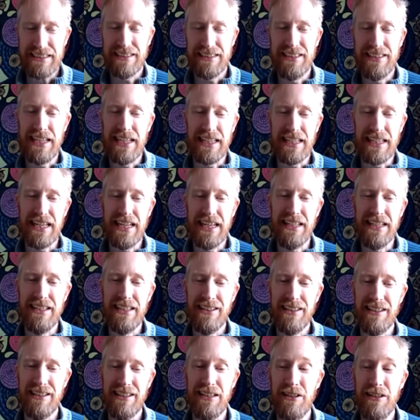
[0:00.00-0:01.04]
they
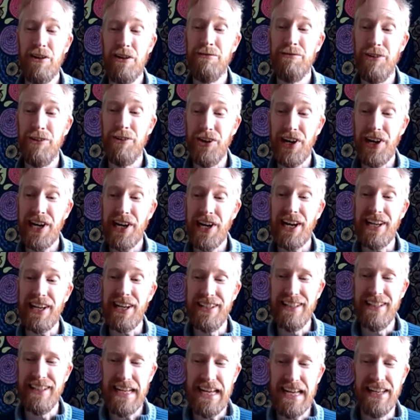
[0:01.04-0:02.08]
can override
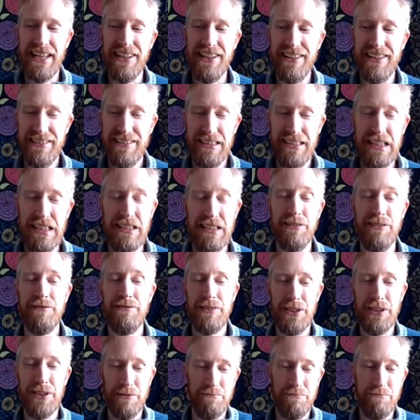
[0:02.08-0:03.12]
and
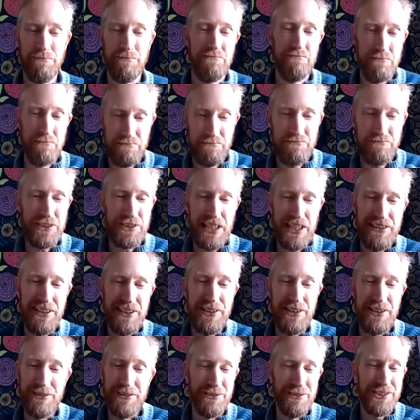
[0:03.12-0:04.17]
send the
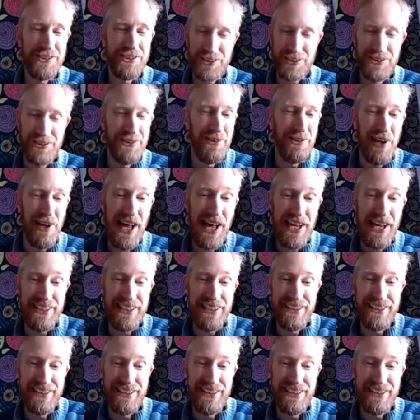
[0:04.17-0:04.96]
drones to land.